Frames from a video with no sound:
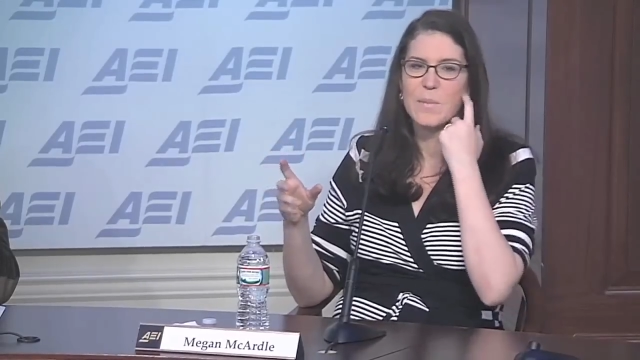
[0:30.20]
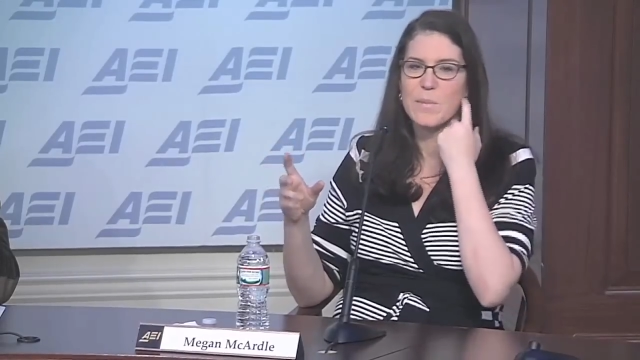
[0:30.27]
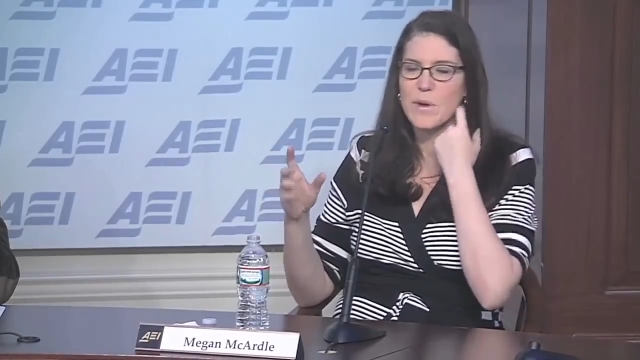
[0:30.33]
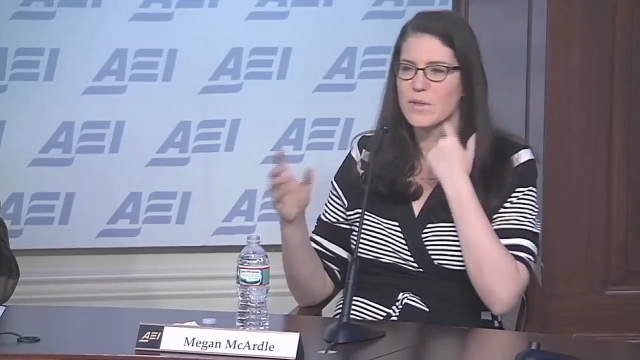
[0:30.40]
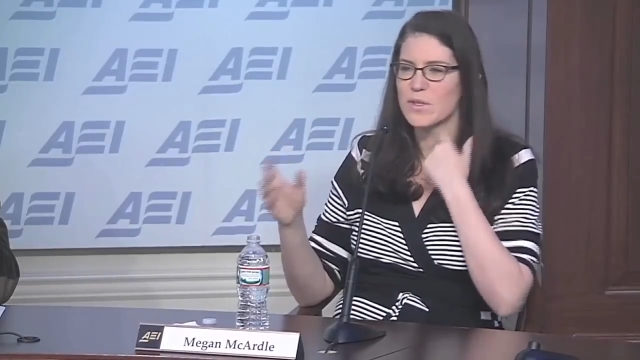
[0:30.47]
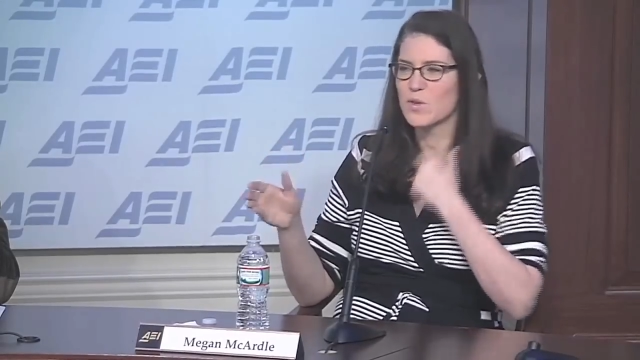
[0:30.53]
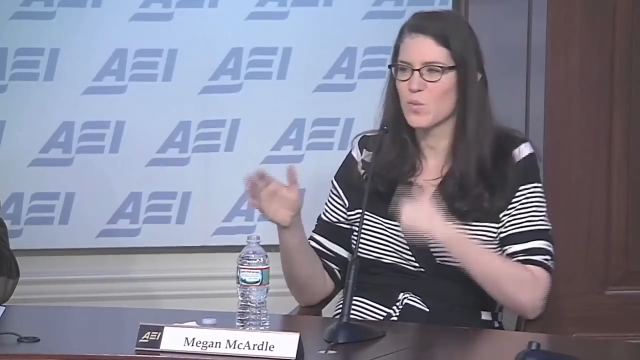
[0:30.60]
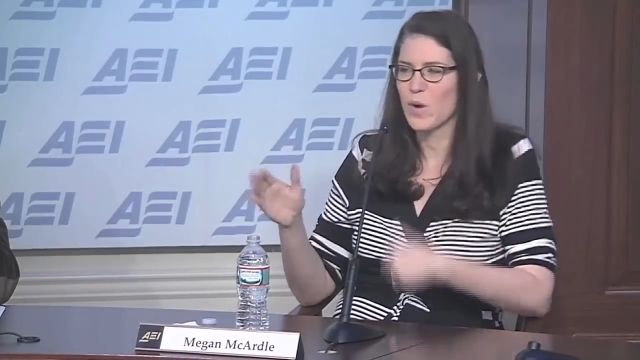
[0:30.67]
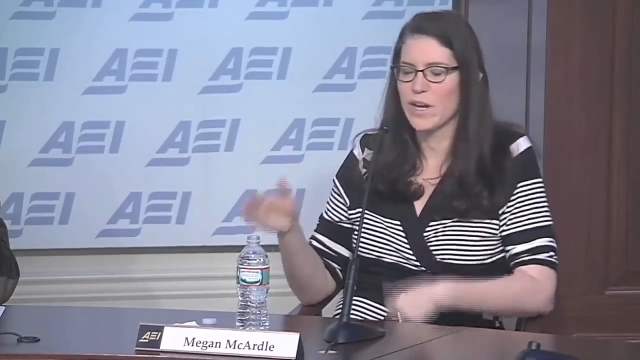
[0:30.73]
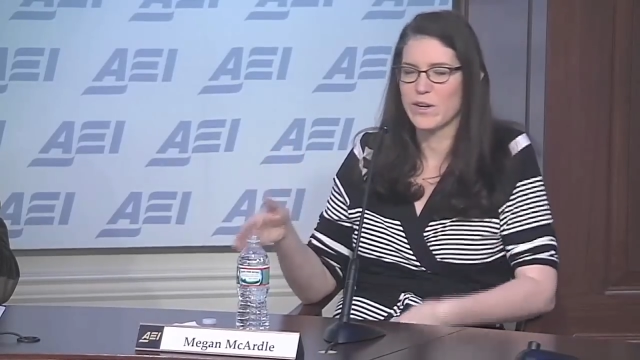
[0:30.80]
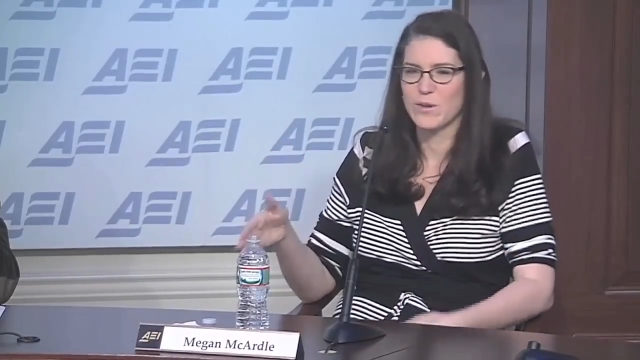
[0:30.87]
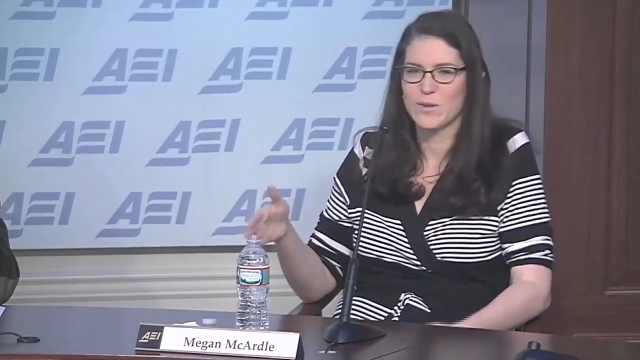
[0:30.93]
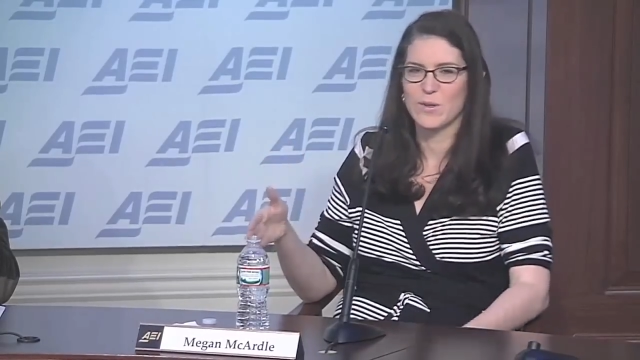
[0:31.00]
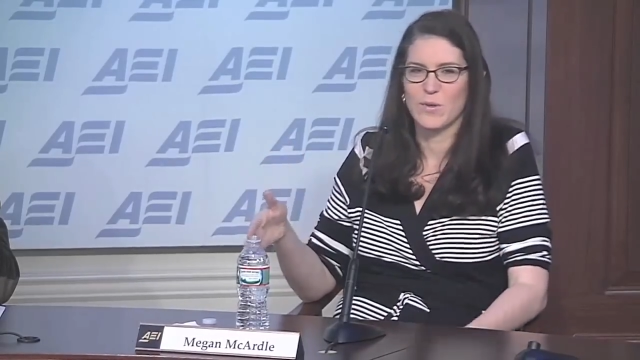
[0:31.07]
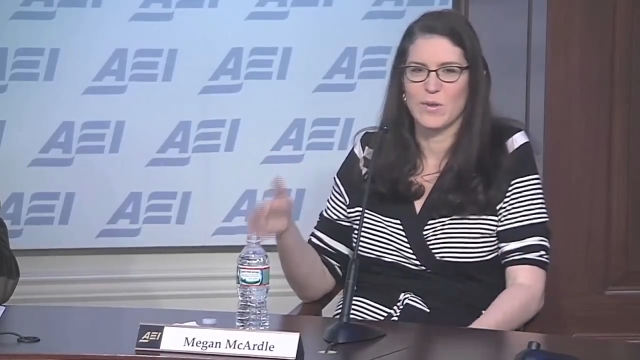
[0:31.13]
Most
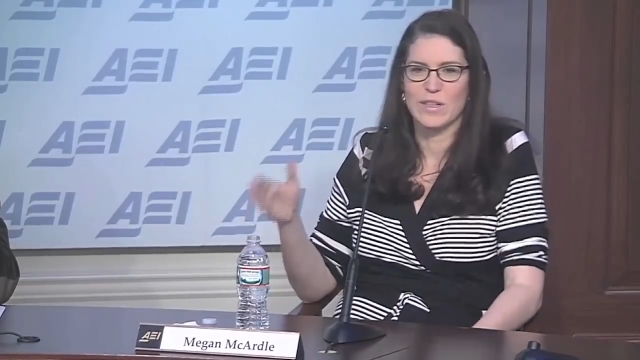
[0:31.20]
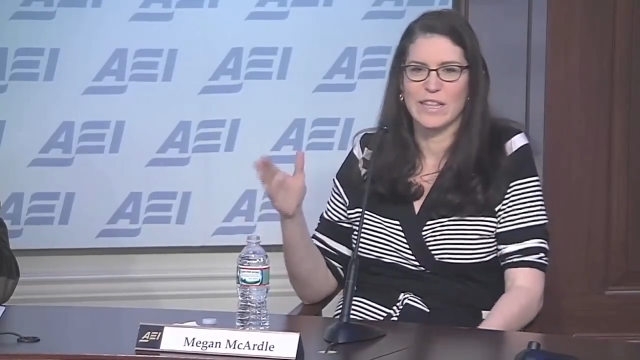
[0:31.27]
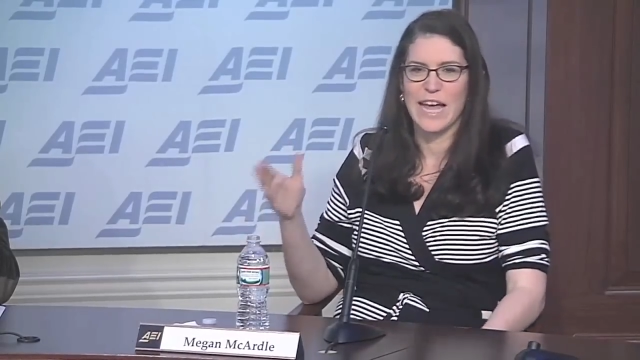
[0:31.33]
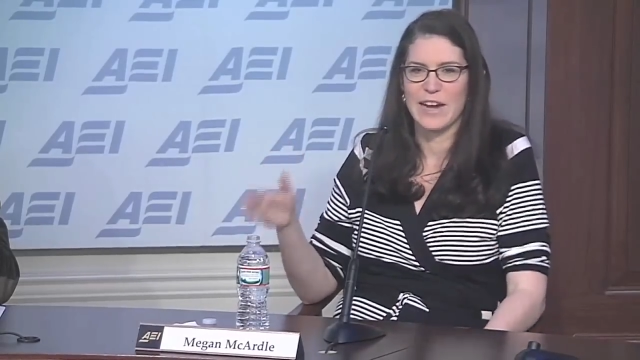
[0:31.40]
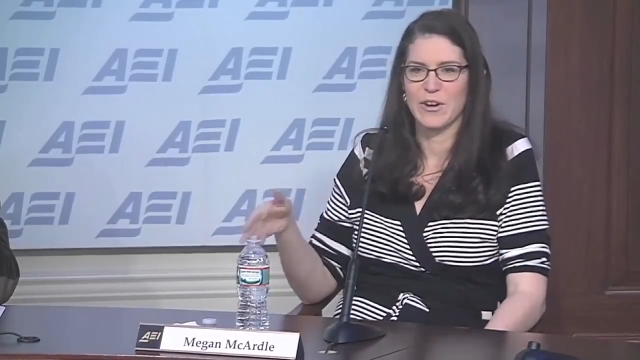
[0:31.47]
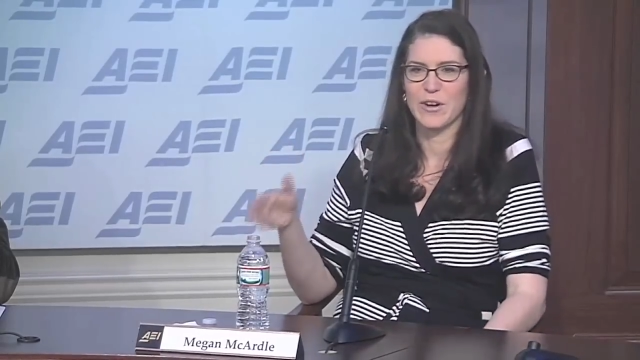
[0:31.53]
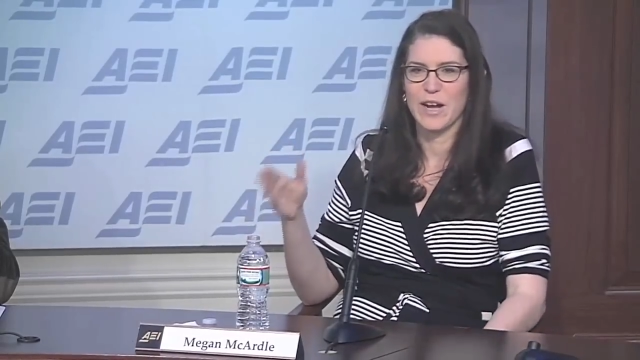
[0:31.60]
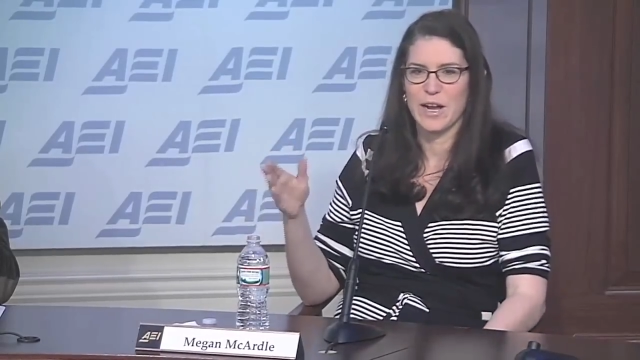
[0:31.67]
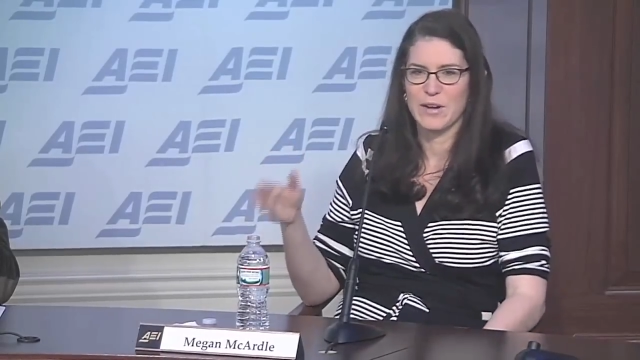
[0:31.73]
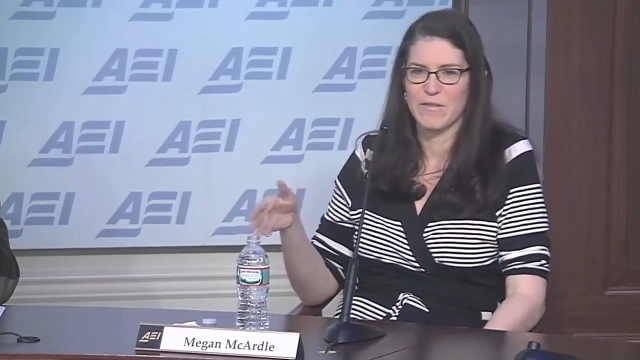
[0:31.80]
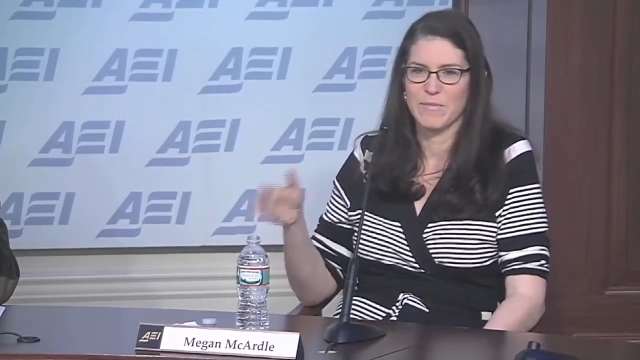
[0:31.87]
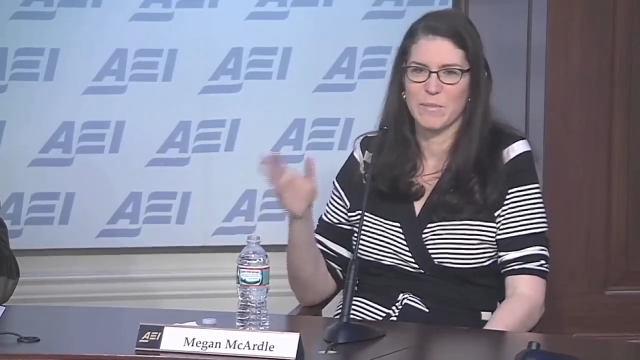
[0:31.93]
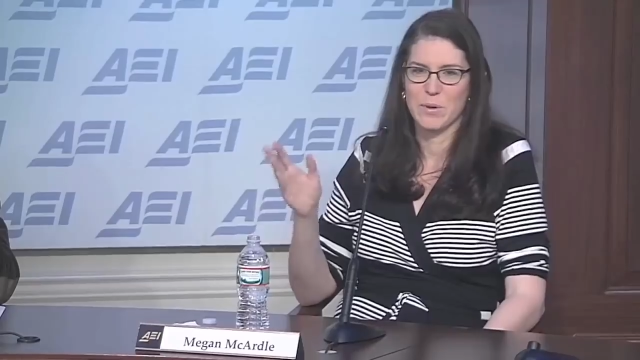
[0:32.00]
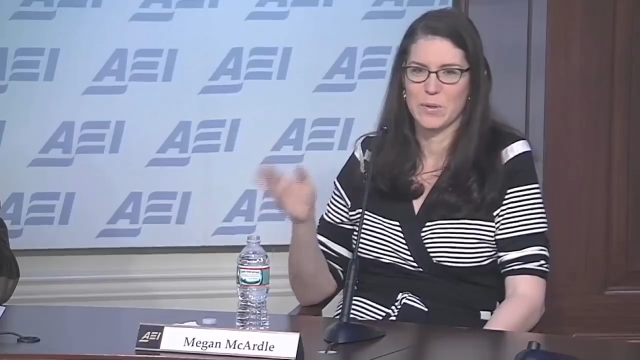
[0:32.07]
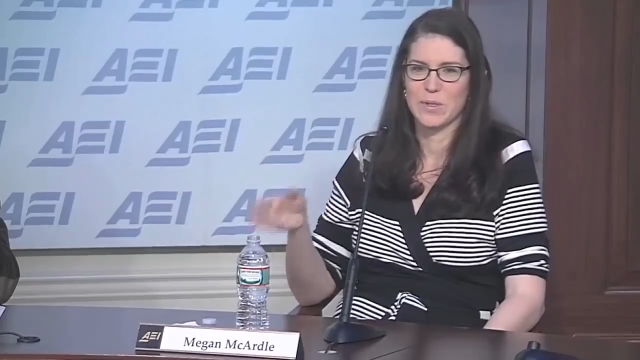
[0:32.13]
writers are the latter kind
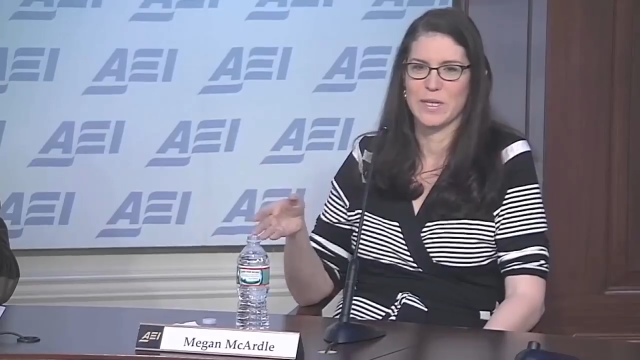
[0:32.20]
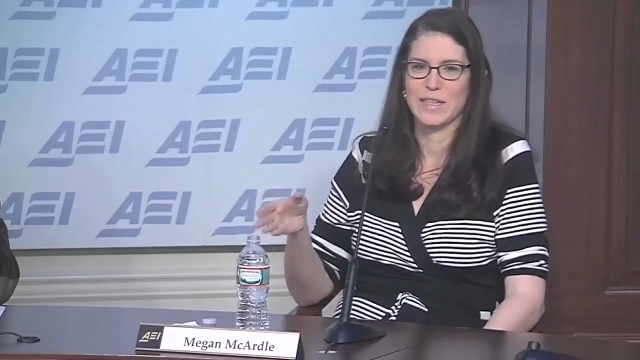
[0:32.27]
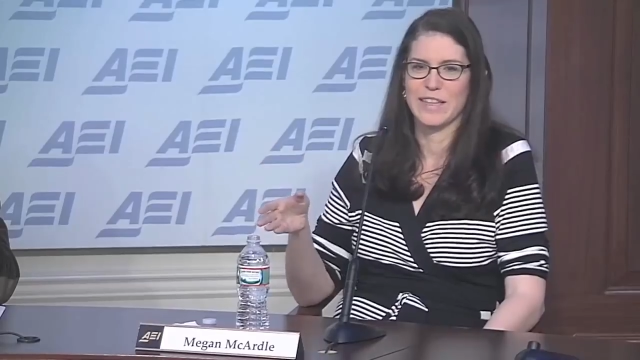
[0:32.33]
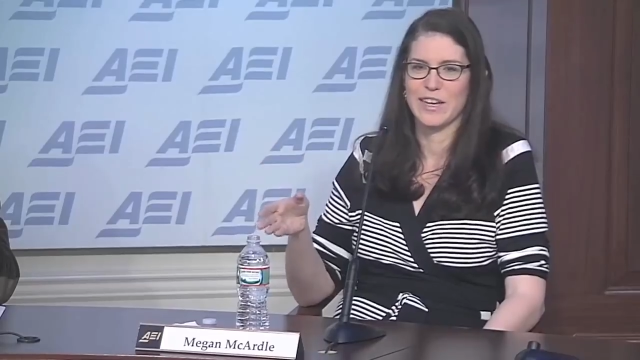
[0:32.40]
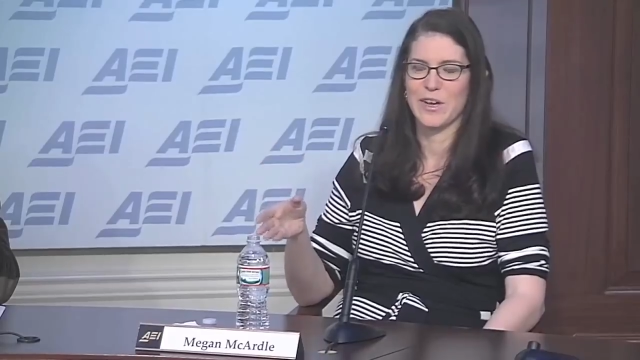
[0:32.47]
of person.